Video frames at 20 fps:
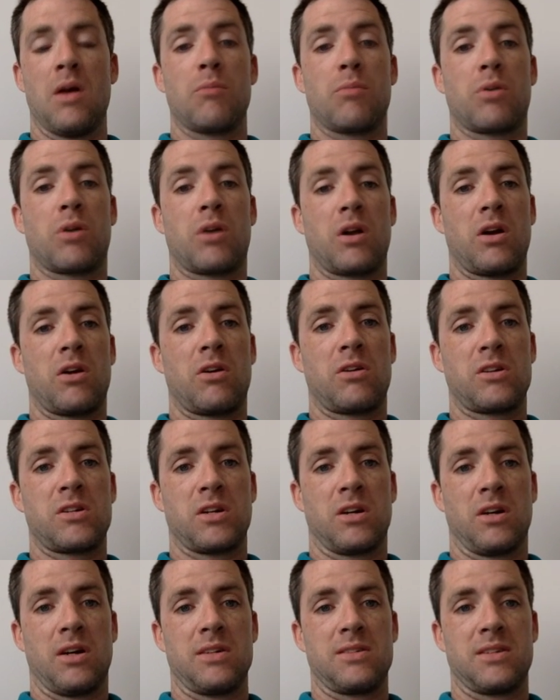
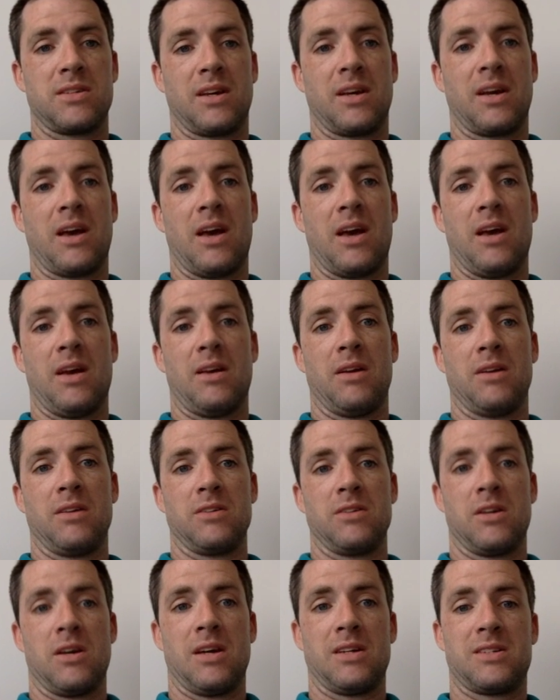prioritizing and
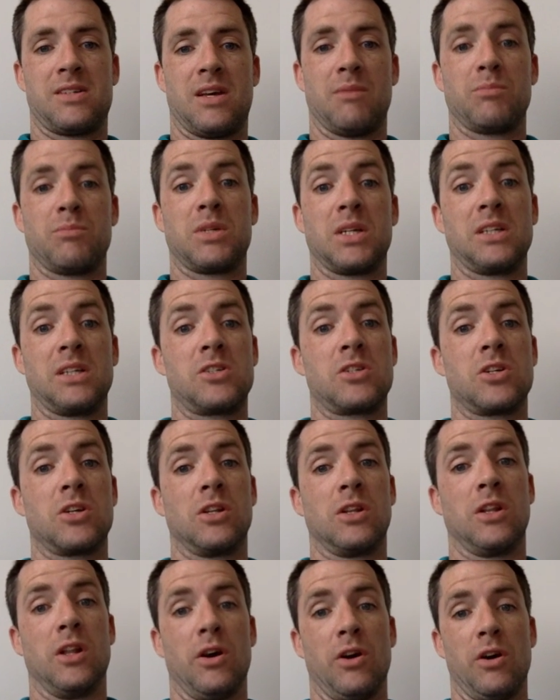attempting to
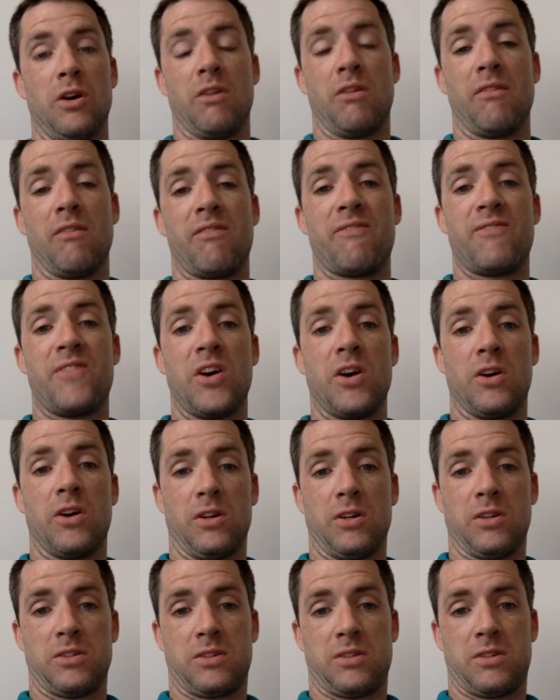learn
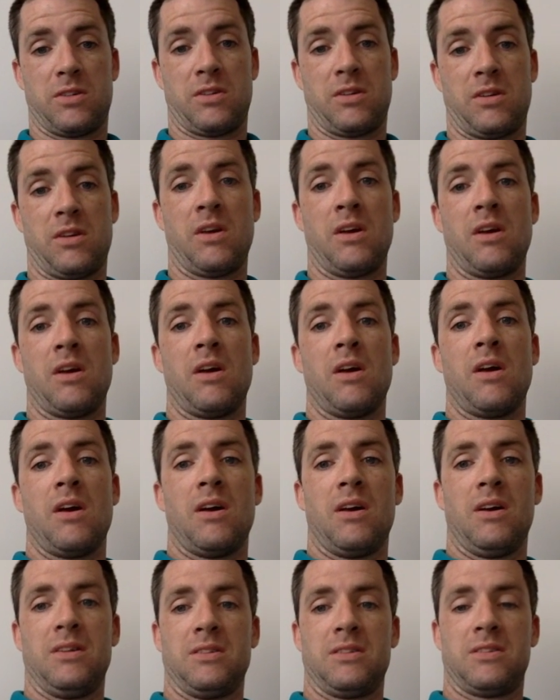first.
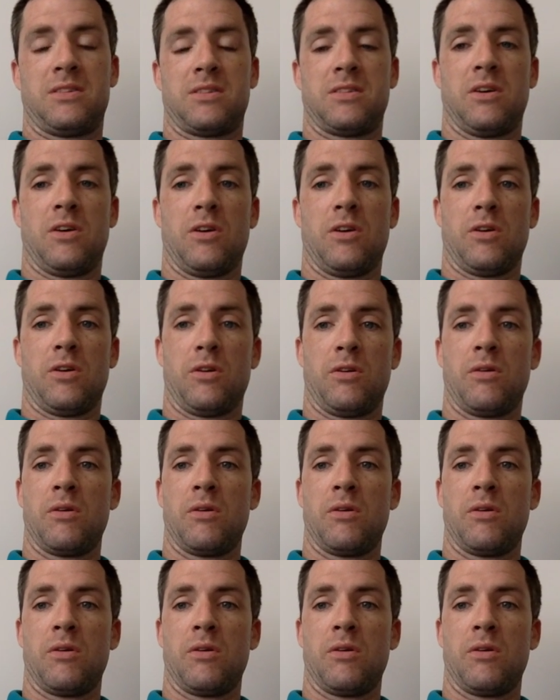And so